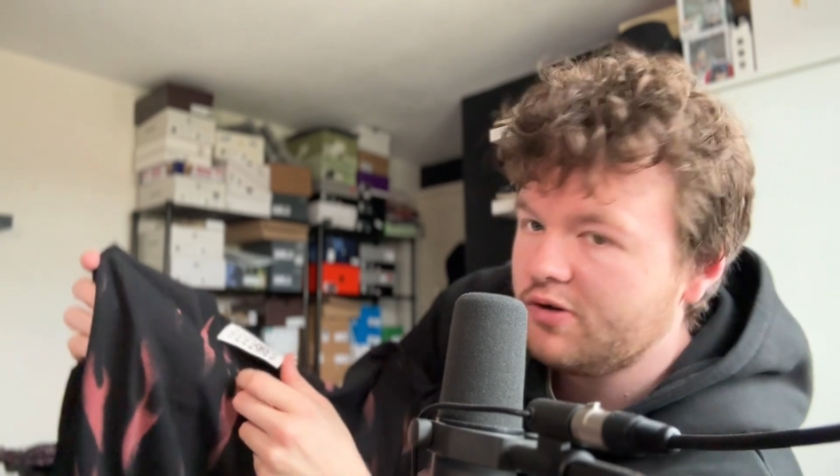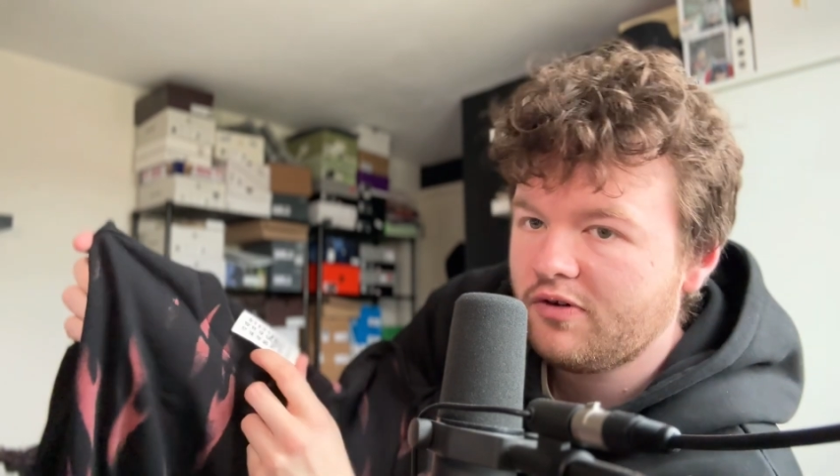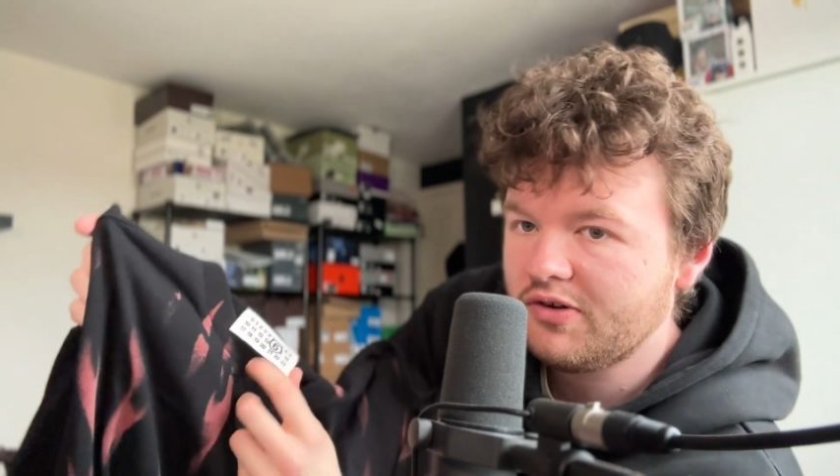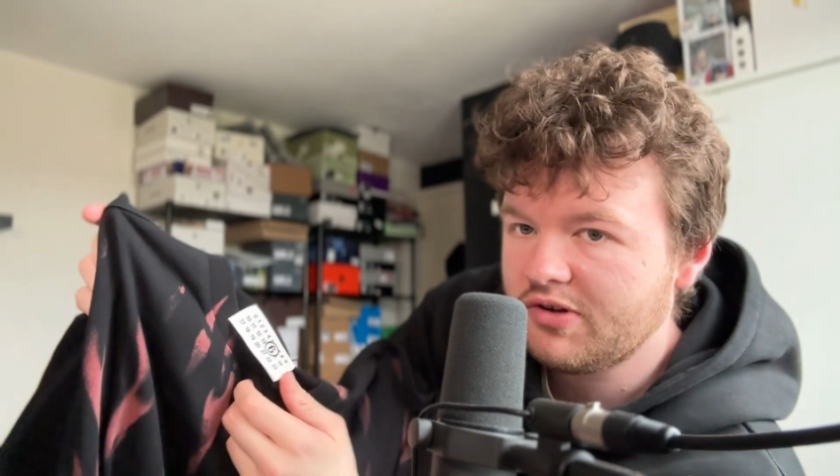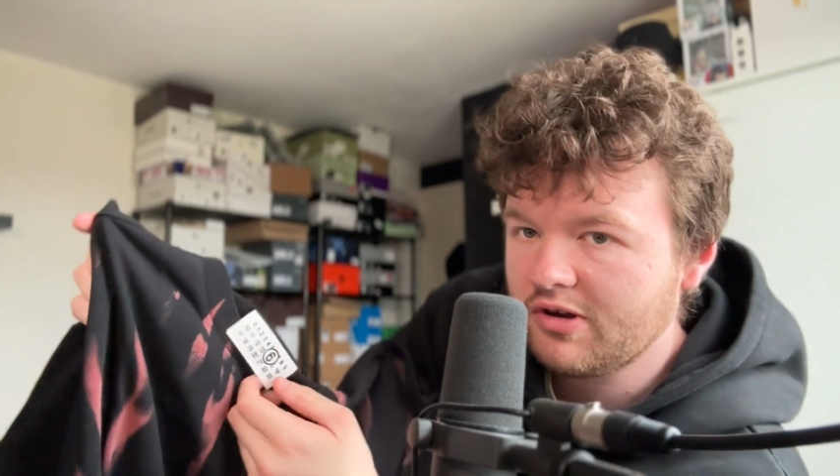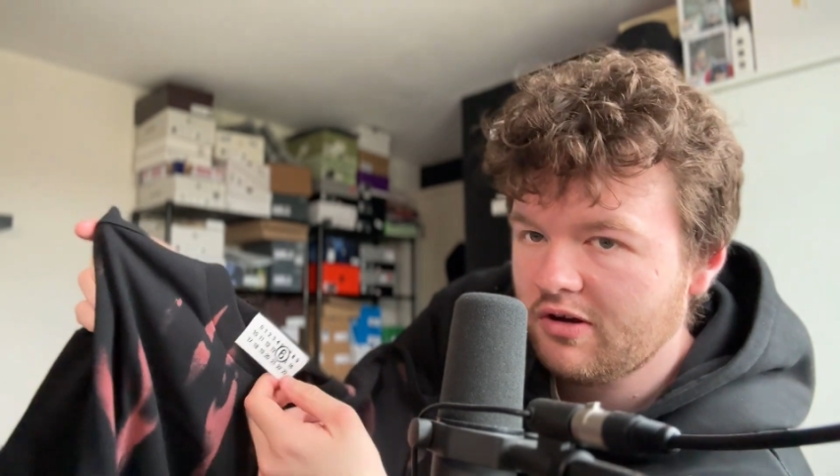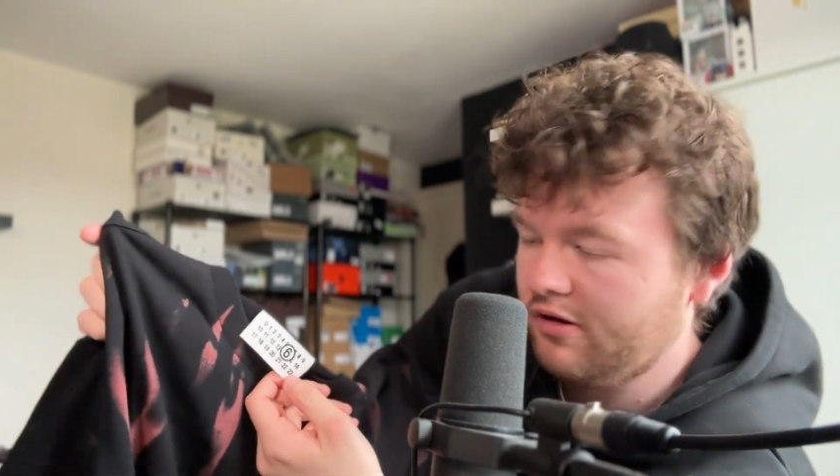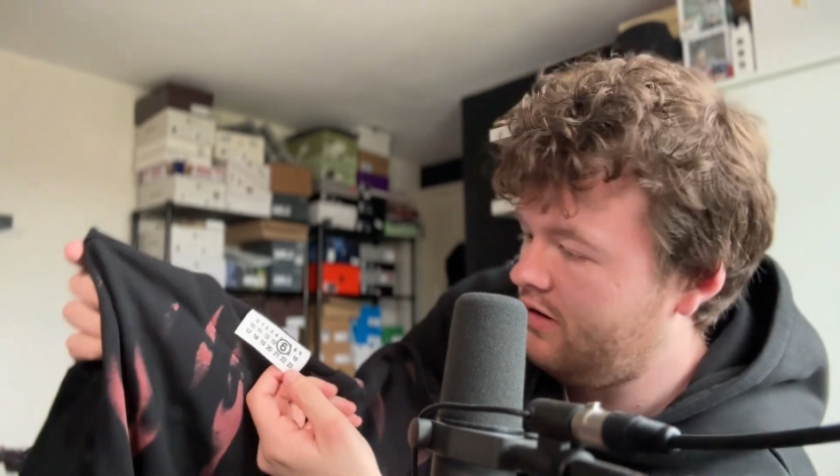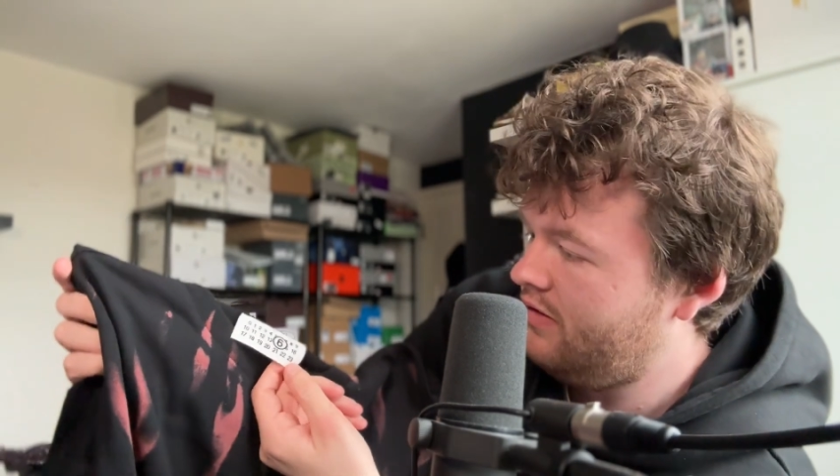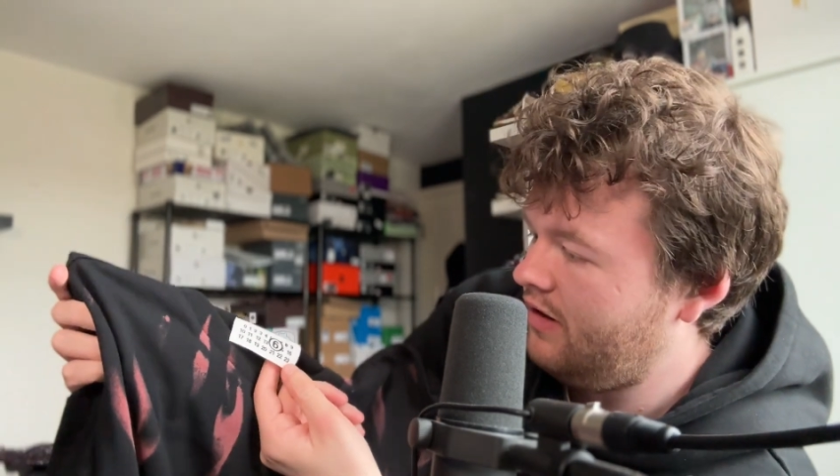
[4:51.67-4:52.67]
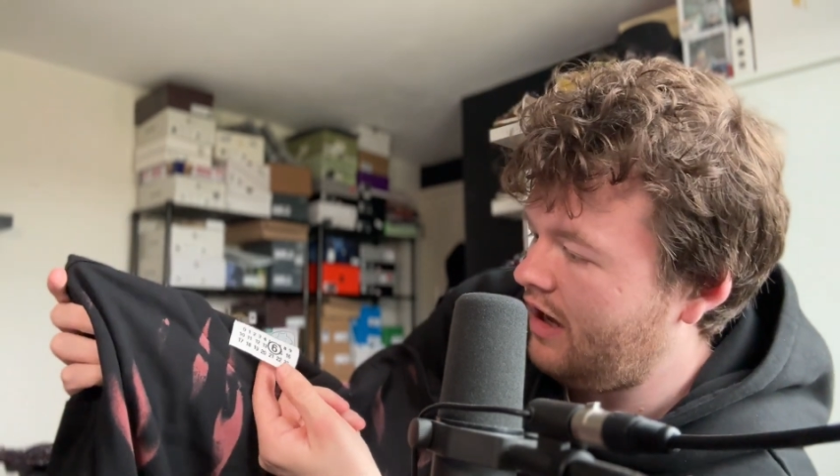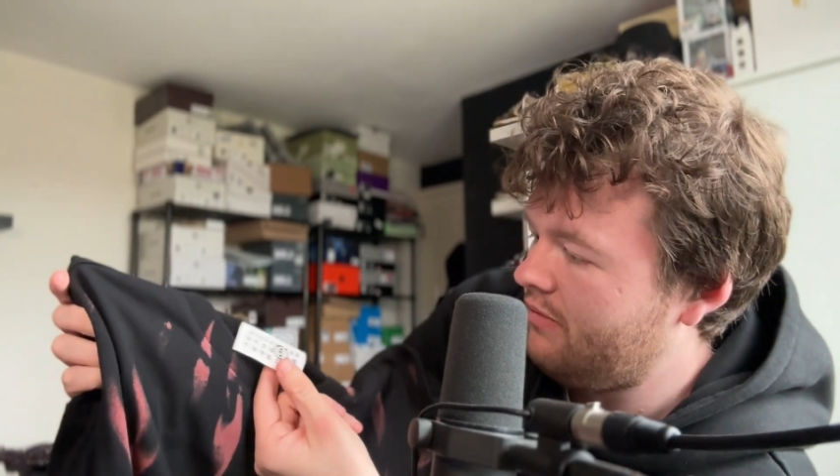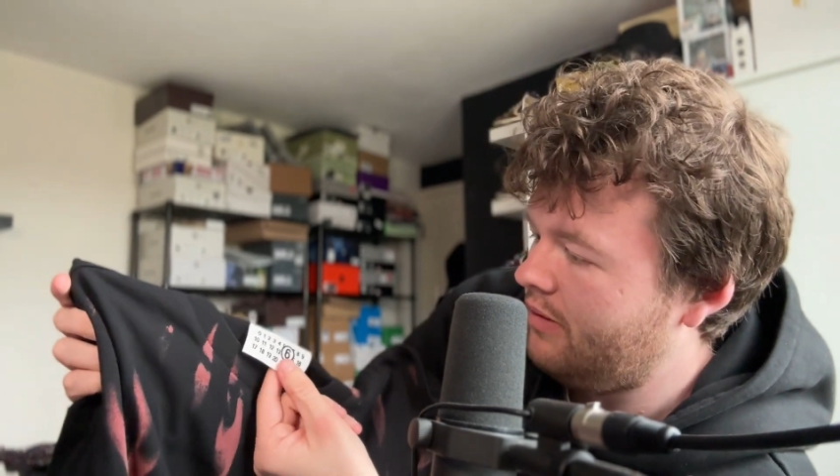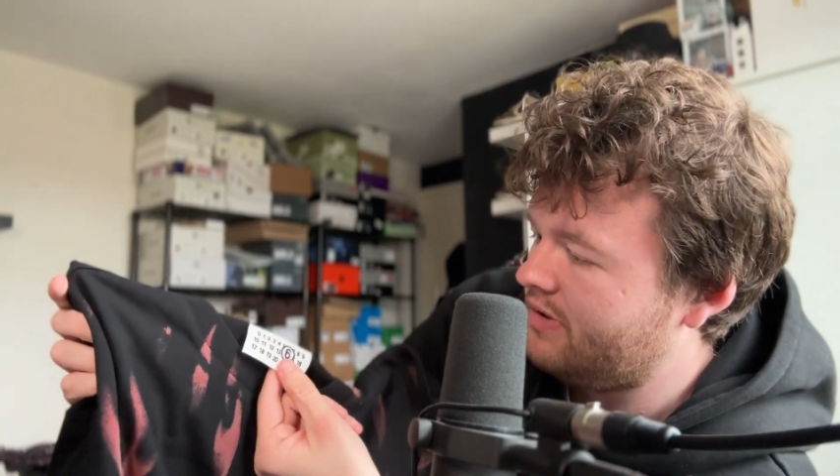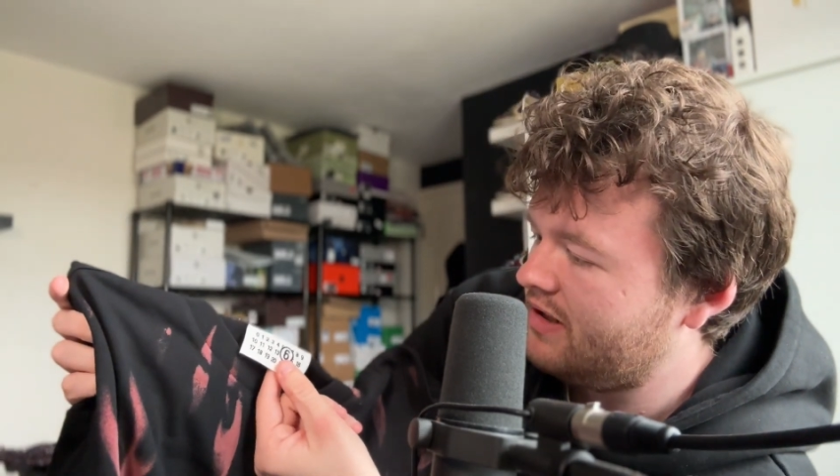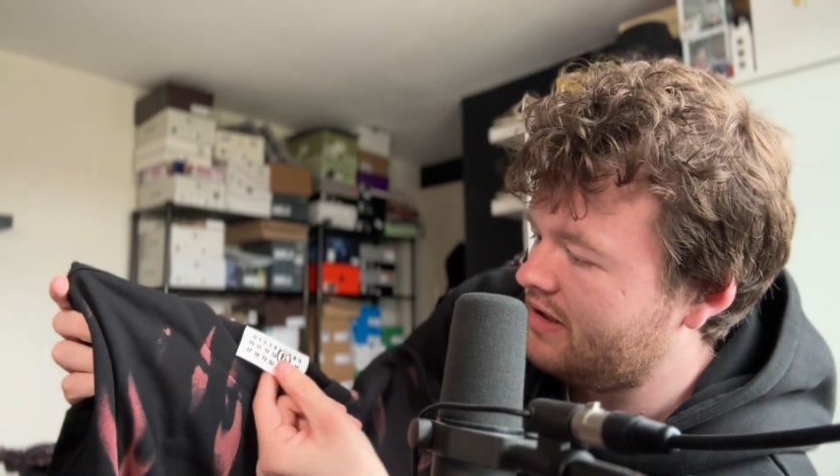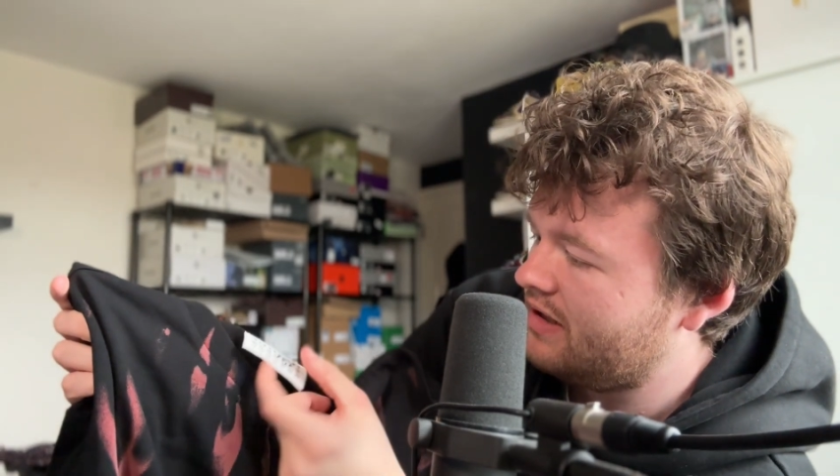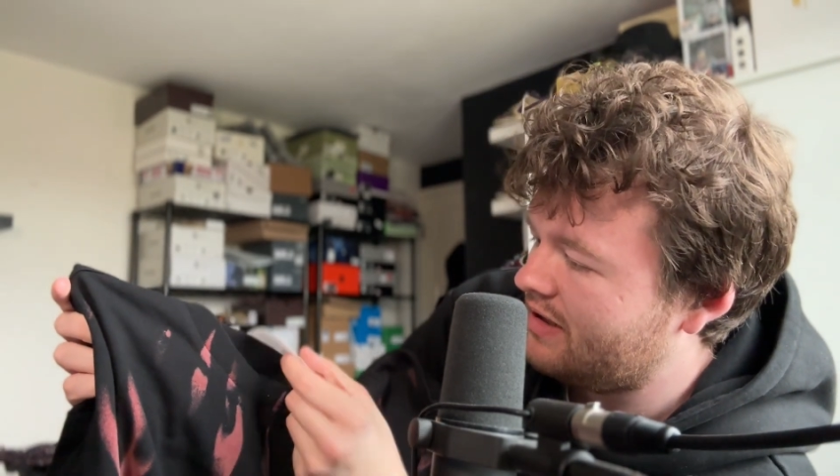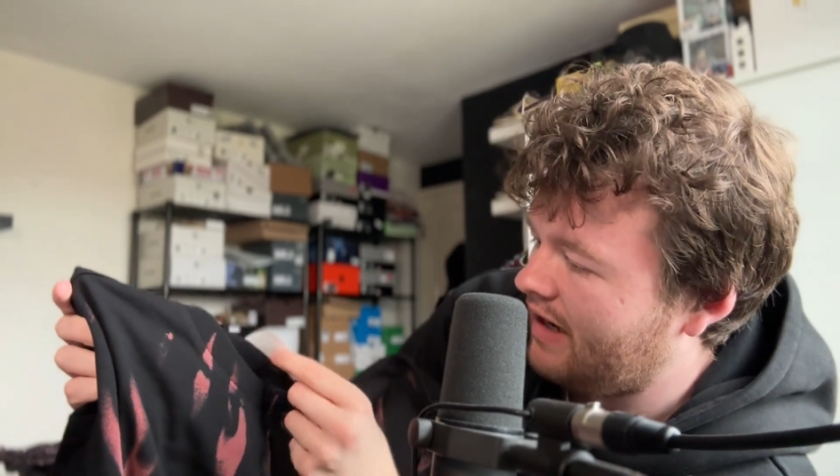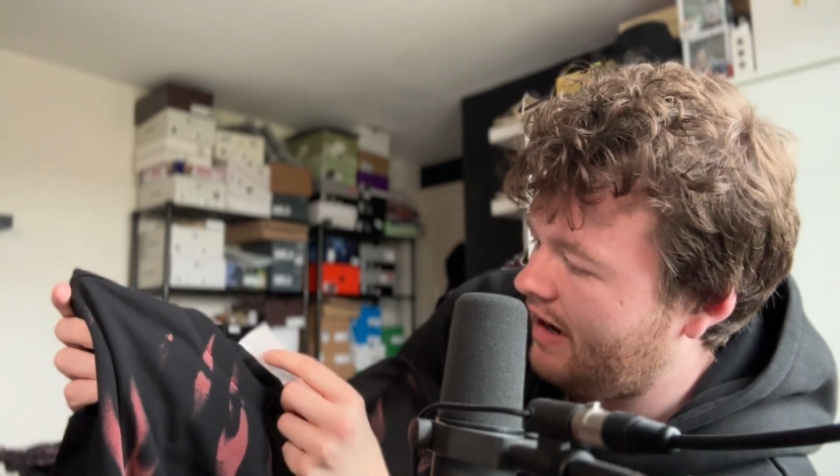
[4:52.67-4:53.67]
you've also got the
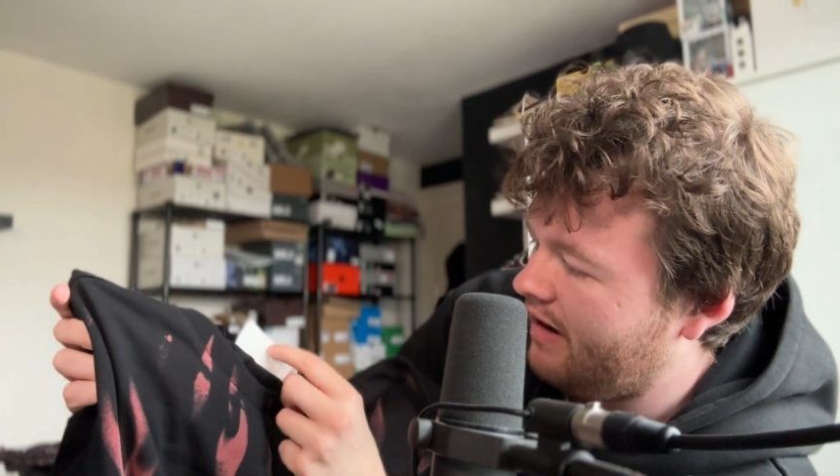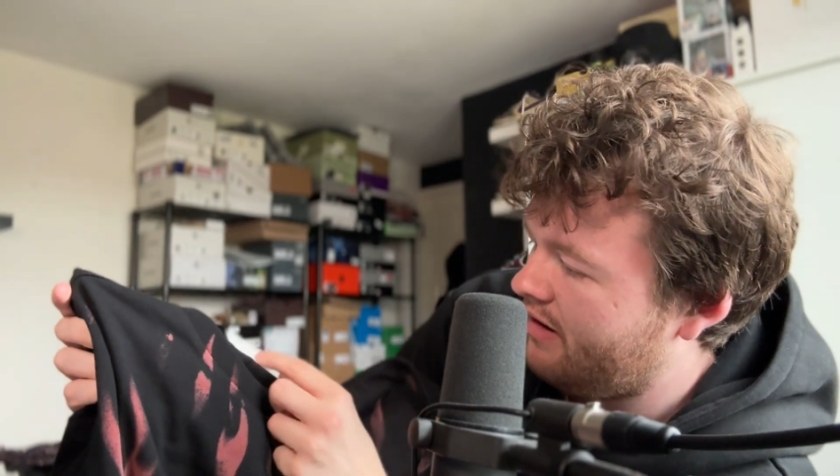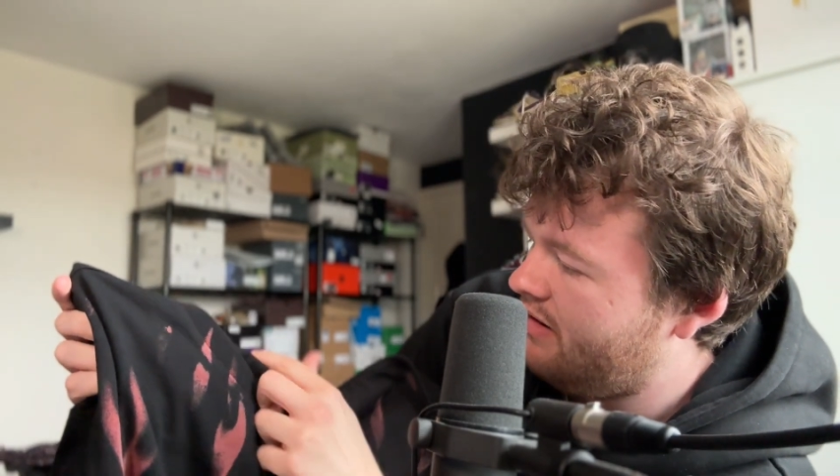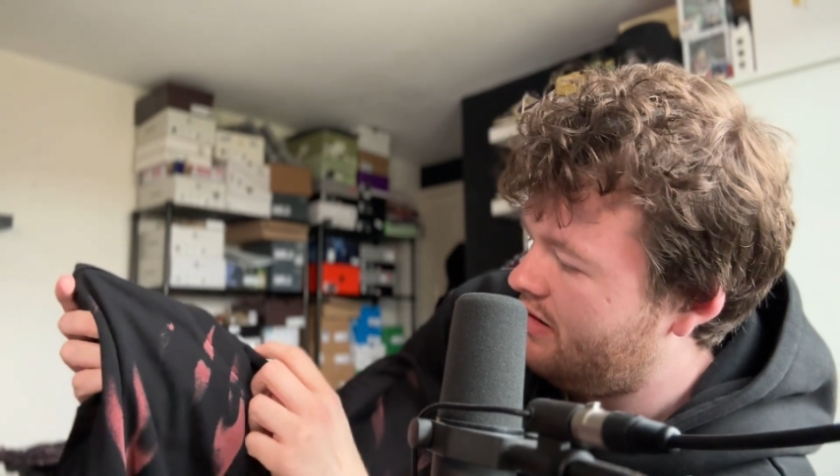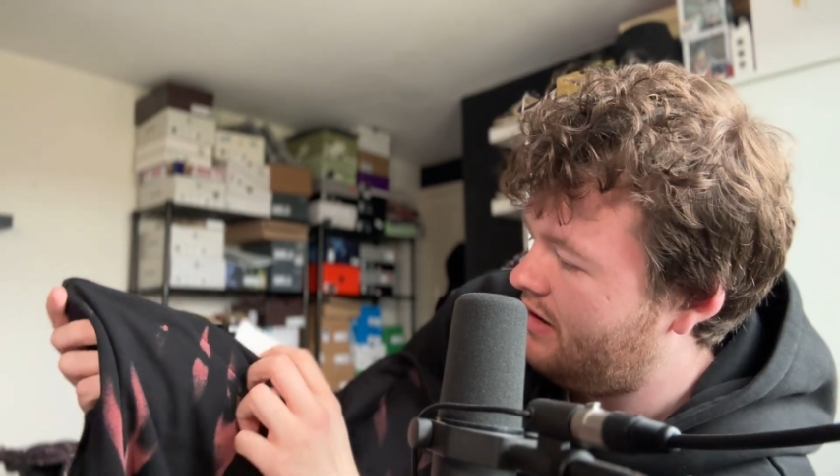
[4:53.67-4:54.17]
MM6 tag